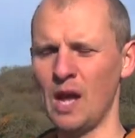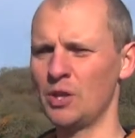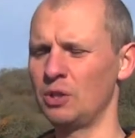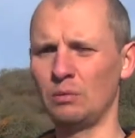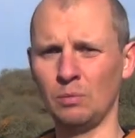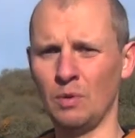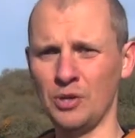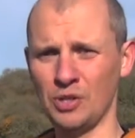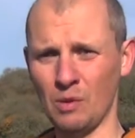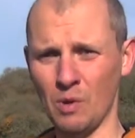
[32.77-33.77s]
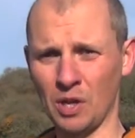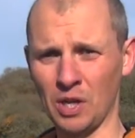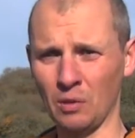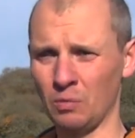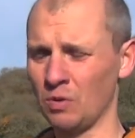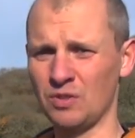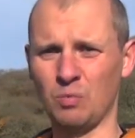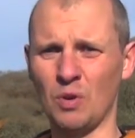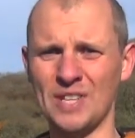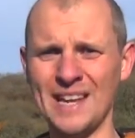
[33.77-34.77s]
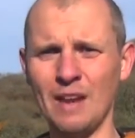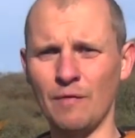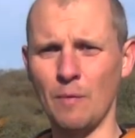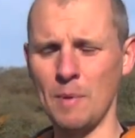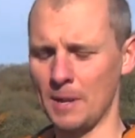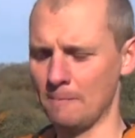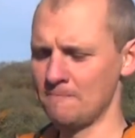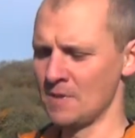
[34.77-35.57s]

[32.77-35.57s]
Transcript: Actually, well, why should I work here? What's in it for me?